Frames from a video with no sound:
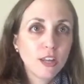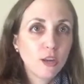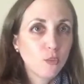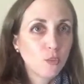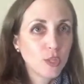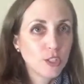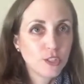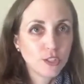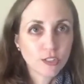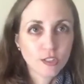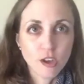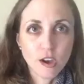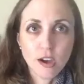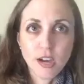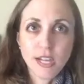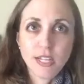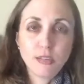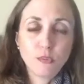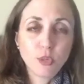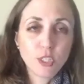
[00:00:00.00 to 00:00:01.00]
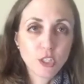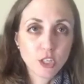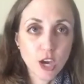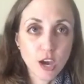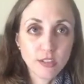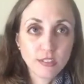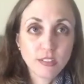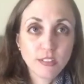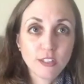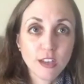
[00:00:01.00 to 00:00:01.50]
which
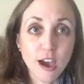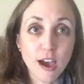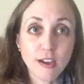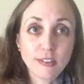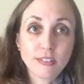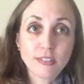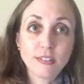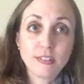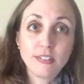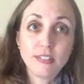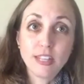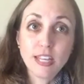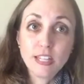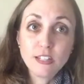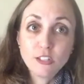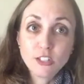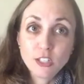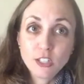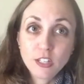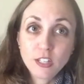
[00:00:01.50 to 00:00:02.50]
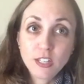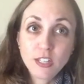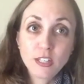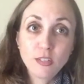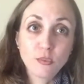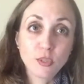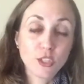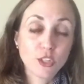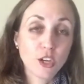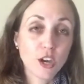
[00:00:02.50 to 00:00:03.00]
causes
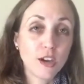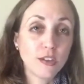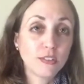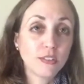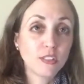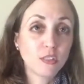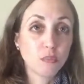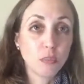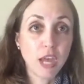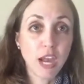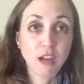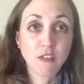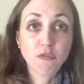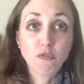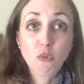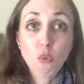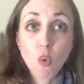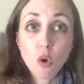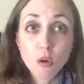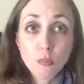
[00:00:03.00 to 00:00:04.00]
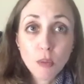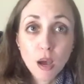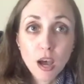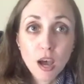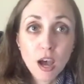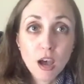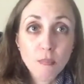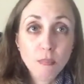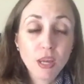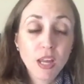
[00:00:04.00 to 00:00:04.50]
oxidation, which causes plaque form
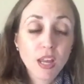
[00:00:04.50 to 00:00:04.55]
up,